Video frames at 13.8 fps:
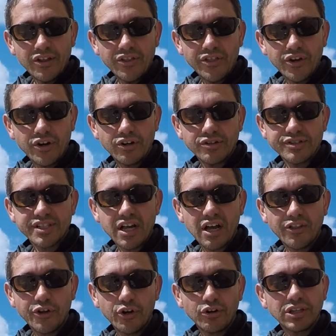There's
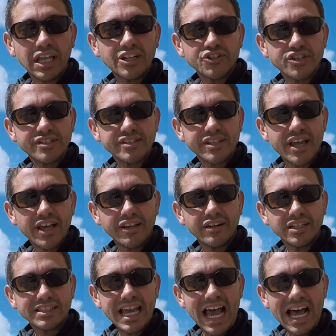other legends that
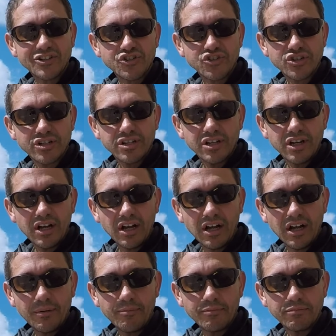attach
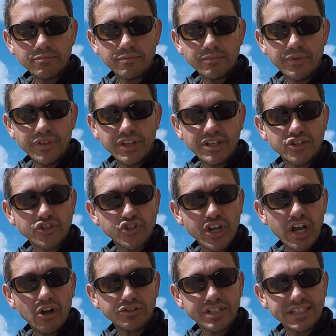the
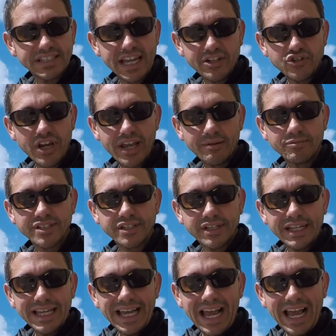shell to St. James,
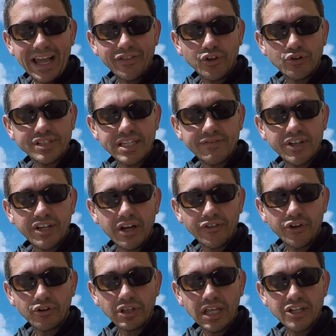and there's even
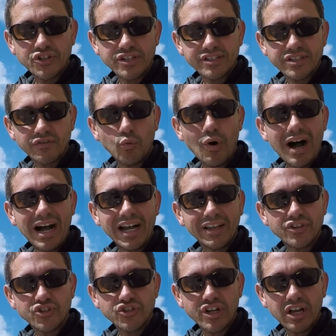other legends of why the
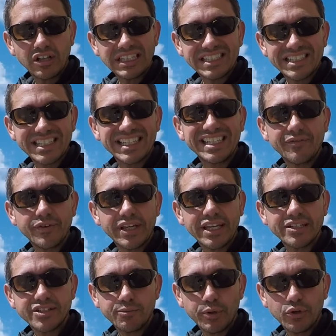shell is
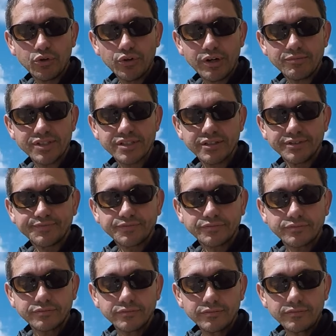significant to pilgrims.
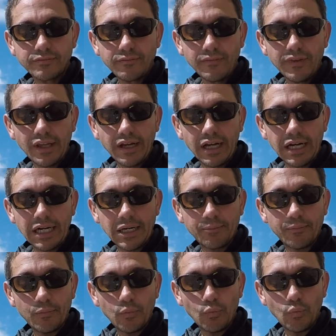
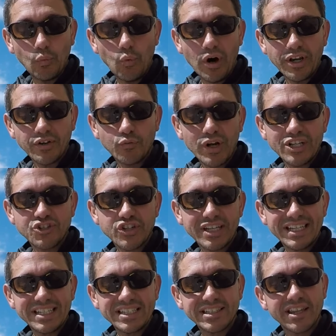One of which
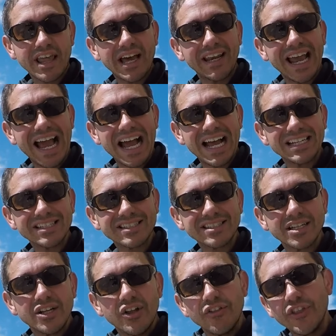is that as
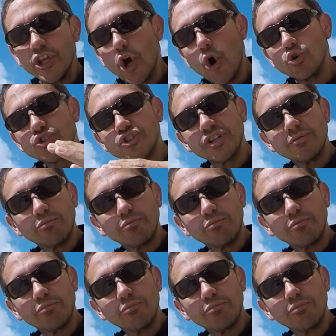the ocean